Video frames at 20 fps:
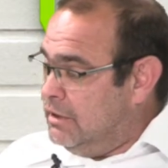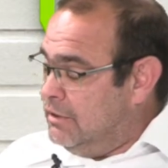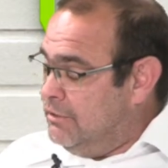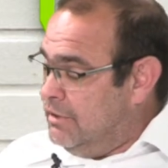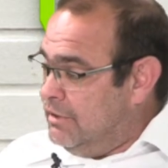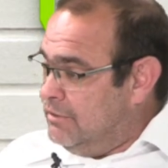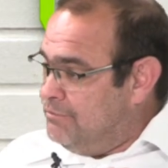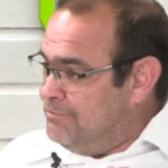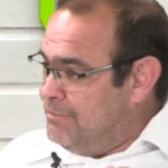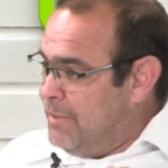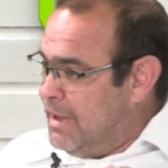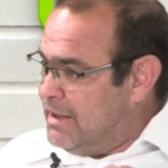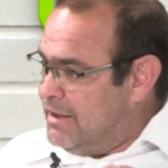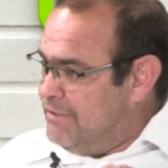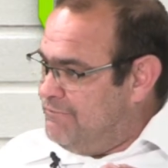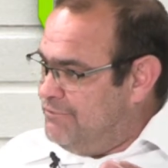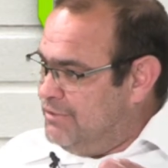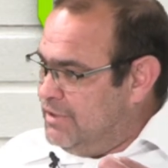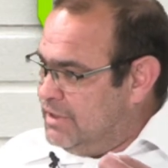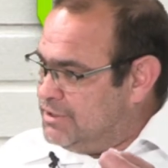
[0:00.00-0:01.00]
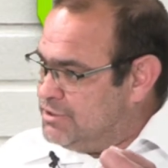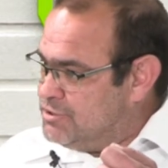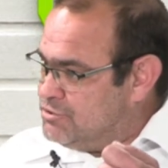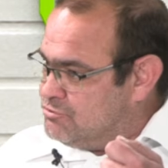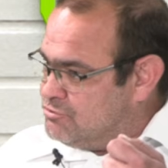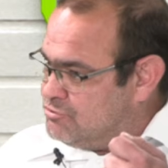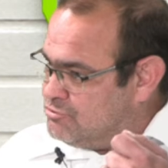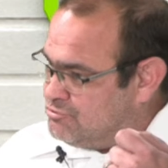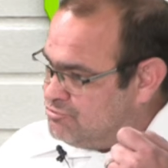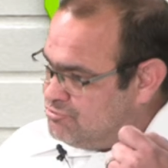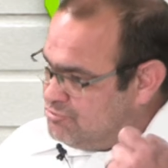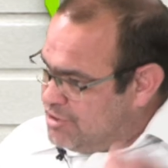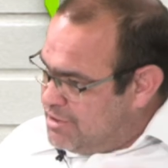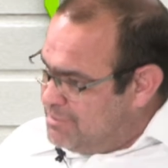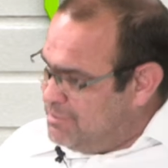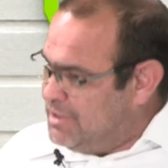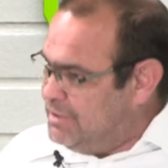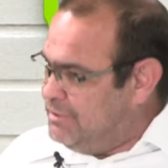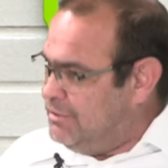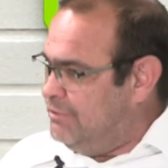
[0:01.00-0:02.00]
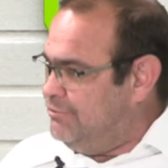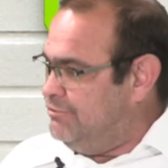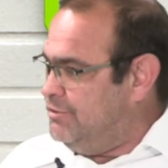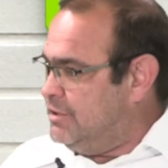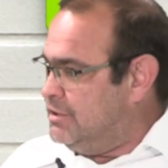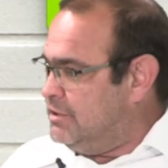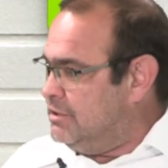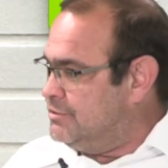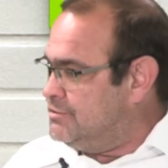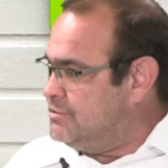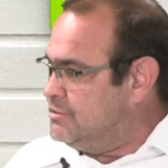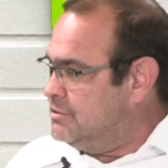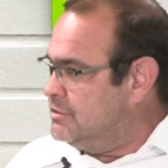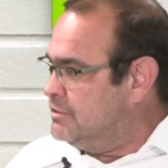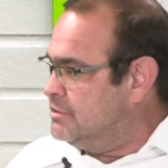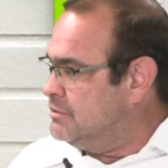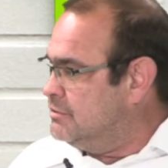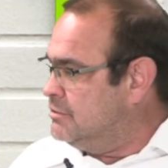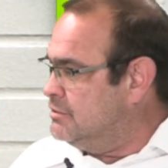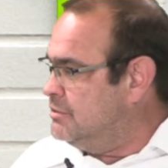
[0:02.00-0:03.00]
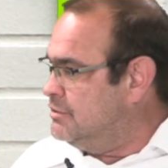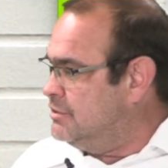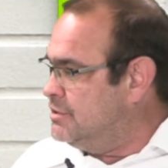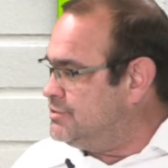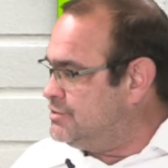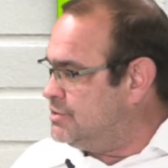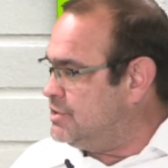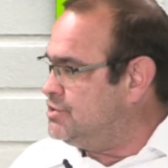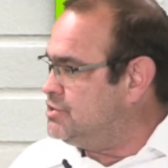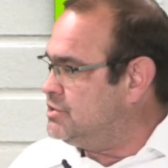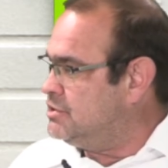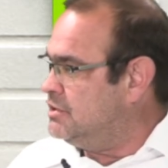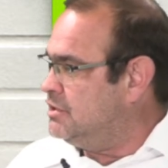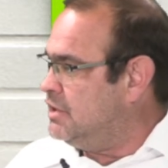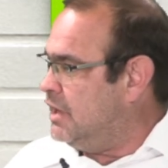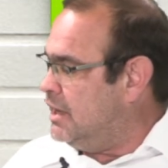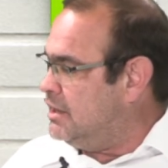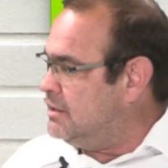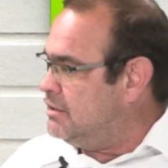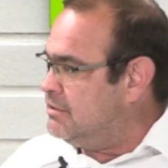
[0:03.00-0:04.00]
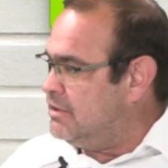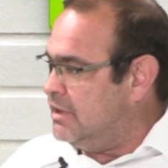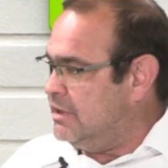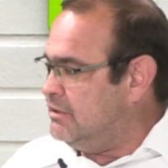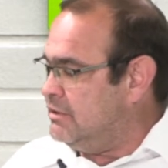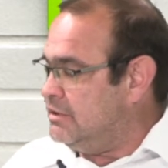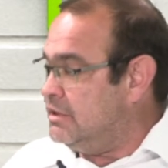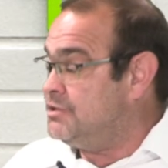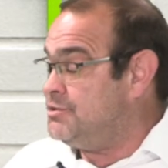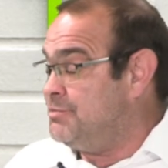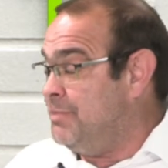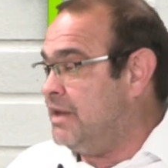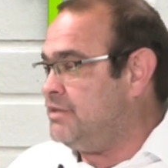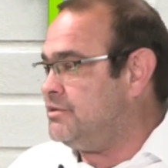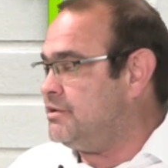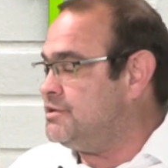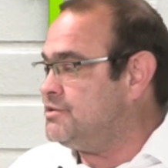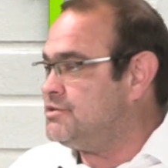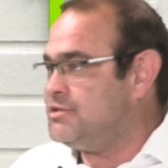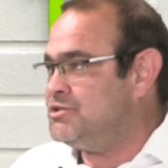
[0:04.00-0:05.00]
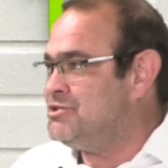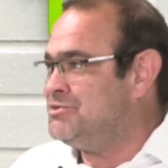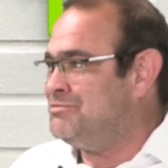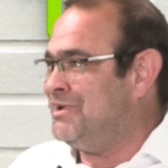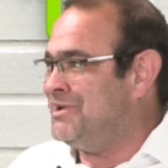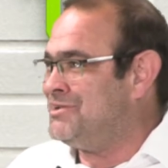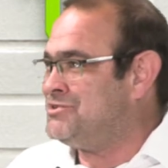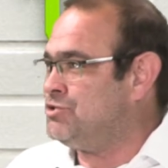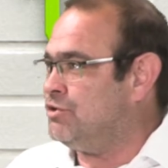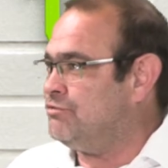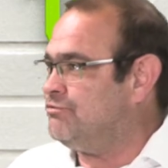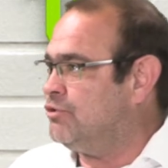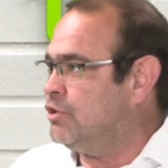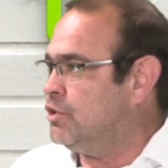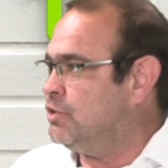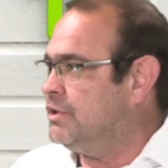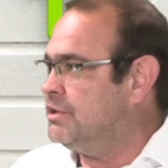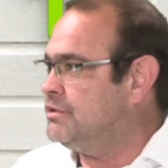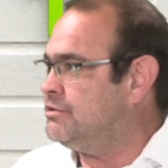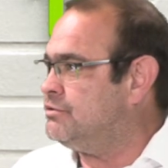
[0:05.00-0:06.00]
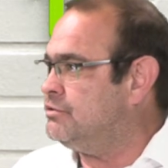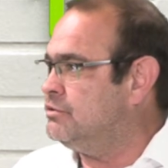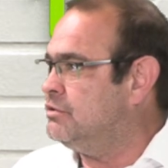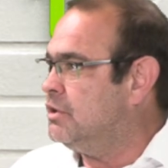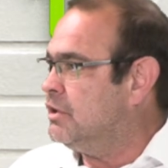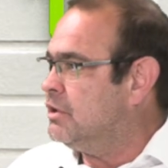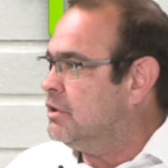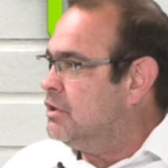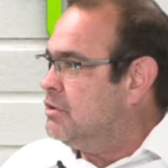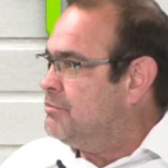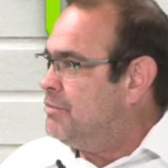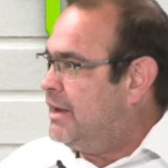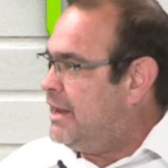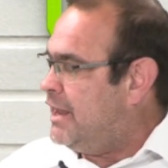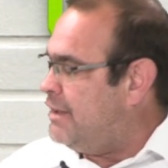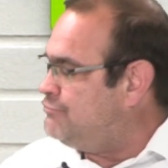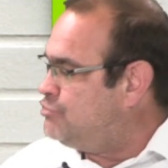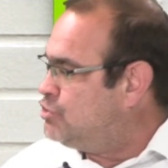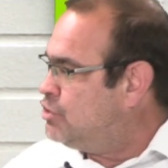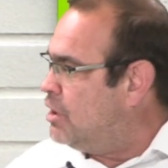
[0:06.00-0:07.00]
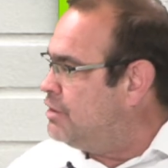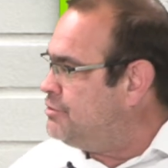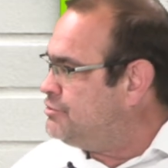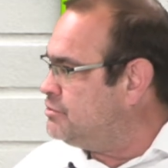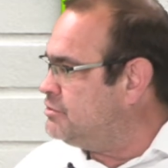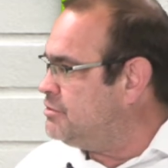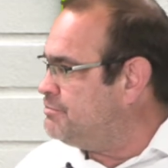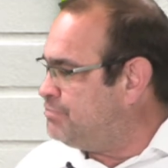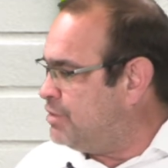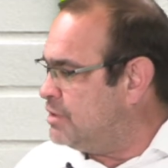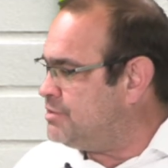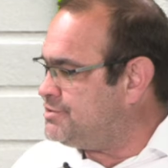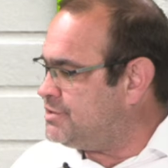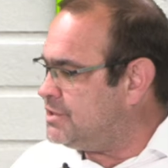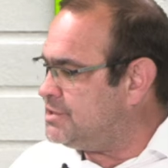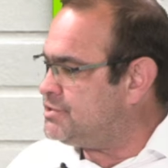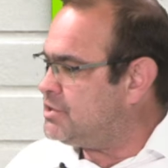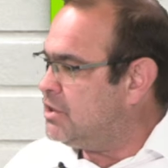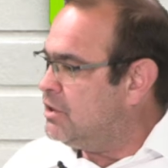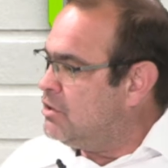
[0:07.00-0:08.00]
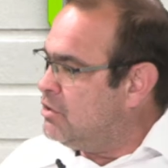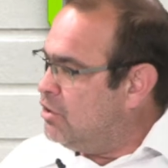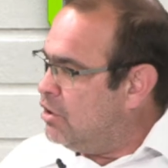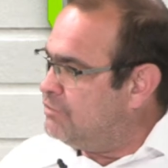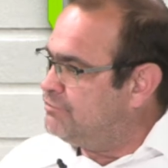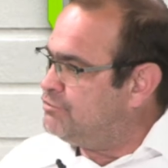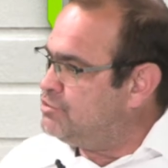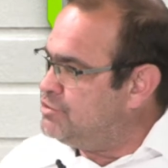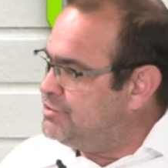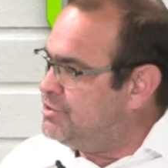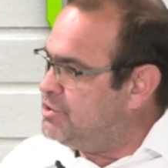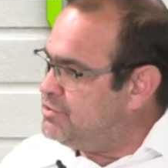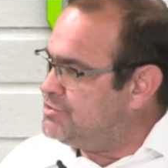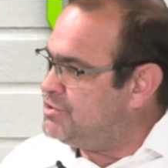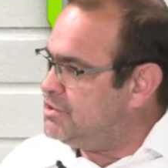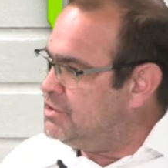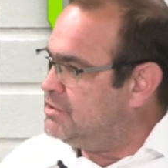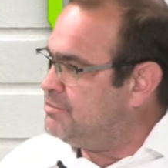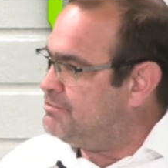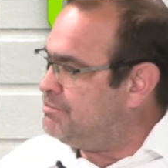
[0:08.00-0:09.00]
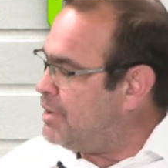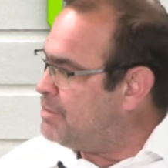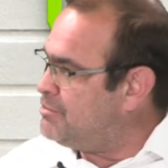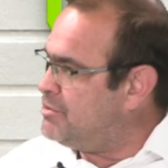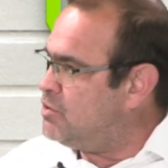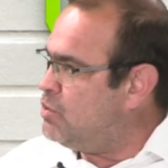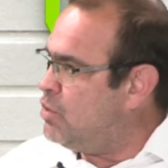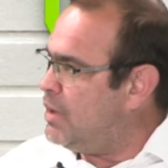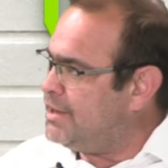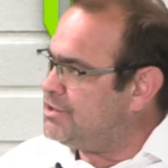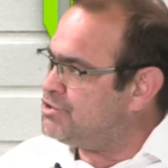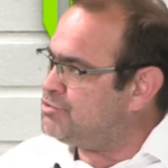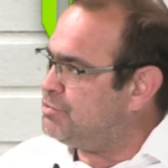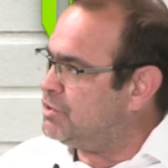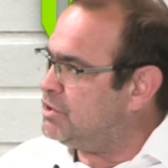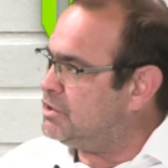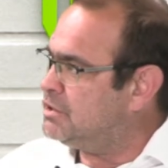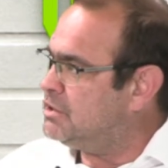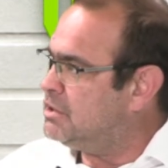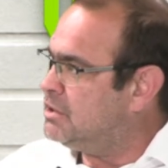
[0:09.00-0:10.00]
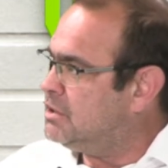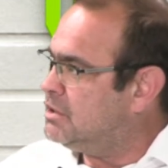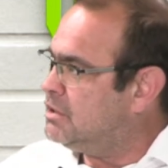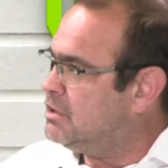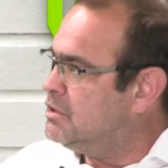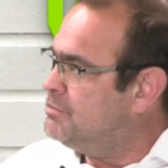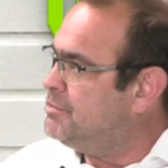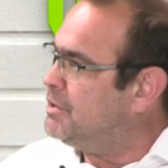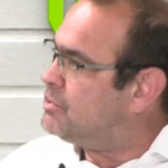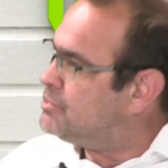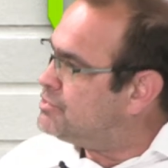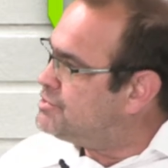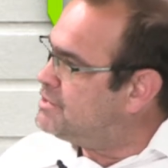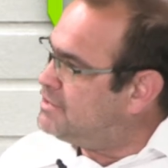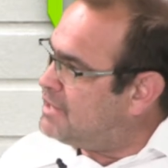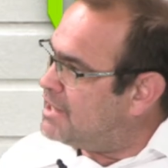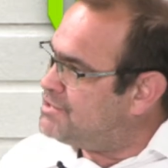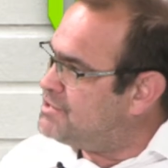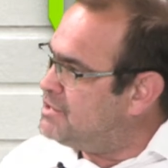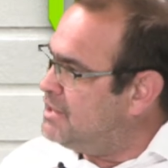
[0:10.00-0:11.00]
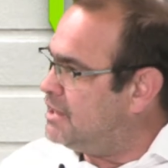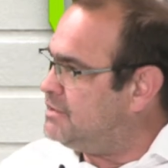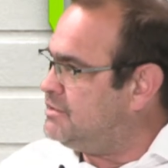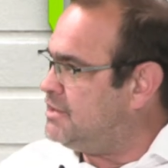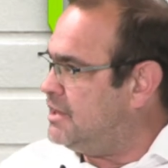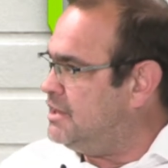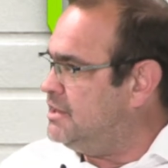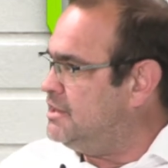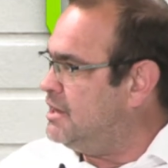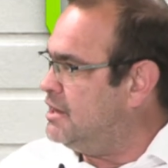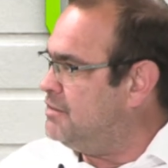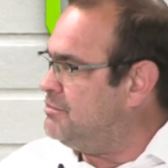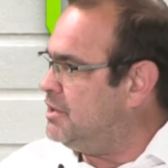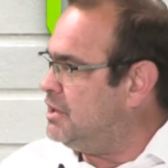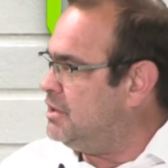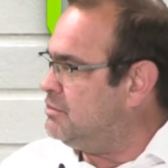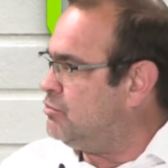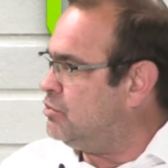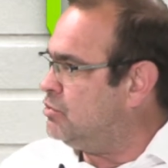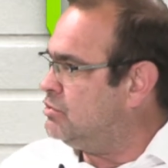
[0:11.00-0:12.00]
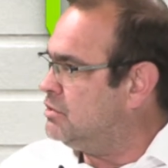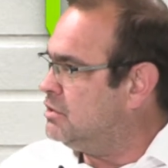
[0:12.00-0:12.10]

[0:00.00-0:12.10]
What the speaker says: make an extremely difficult decision, and it's made the decision, but it's not following through, but have to go through the process of reducing the public wage bill because it doesn't get that income anymore.